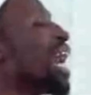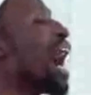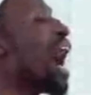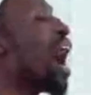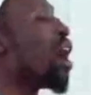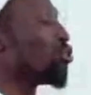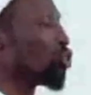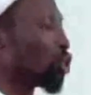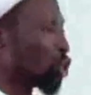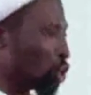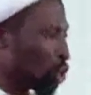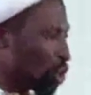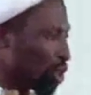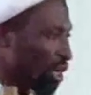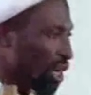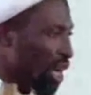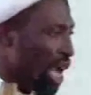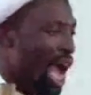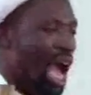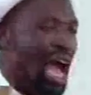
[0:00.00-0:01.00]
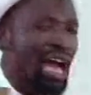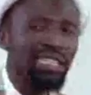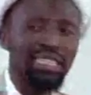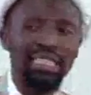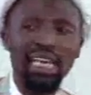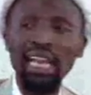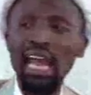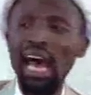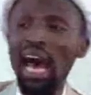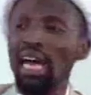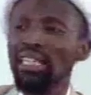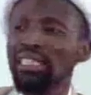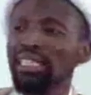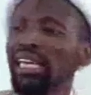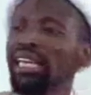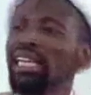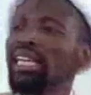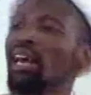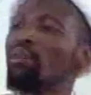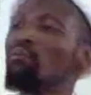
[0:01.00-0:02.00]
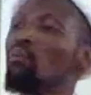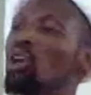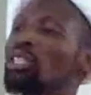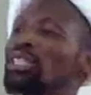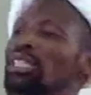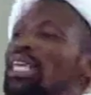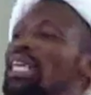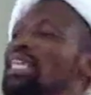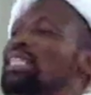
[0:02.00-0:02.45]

house, her salat in the mosque